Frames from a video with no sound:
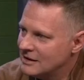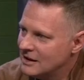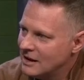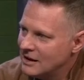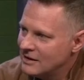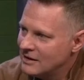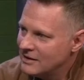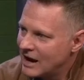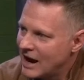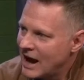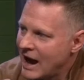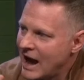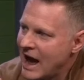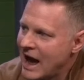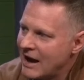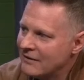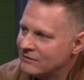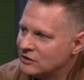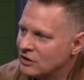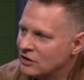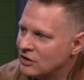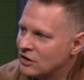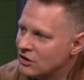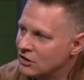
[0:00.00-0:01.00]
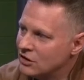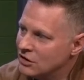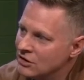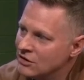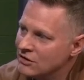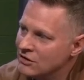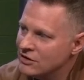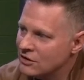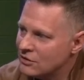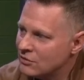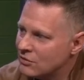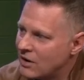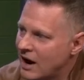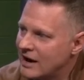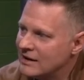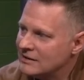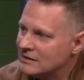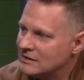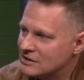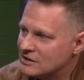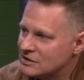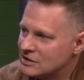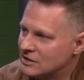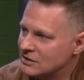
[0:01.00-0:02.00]
that I have to earn the right
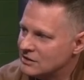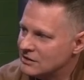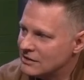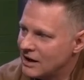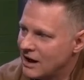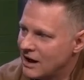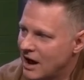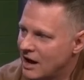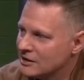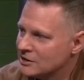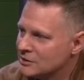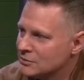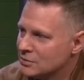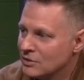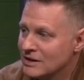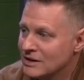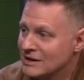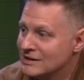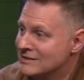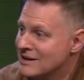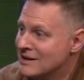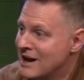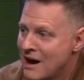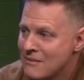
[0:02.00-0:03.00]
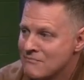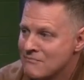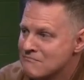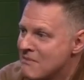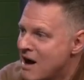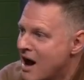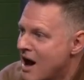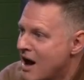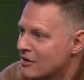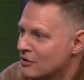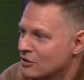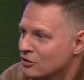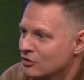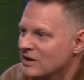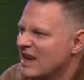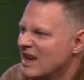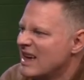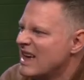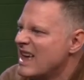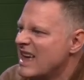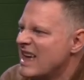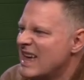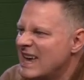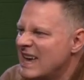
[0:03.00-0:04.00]
to share the gospel is not modeled
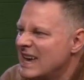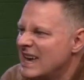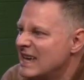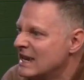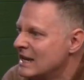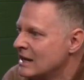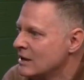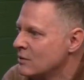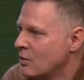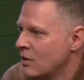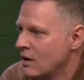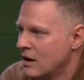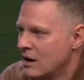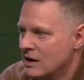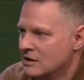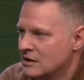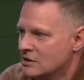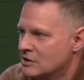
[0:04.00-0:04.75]
anywhere, anywhere.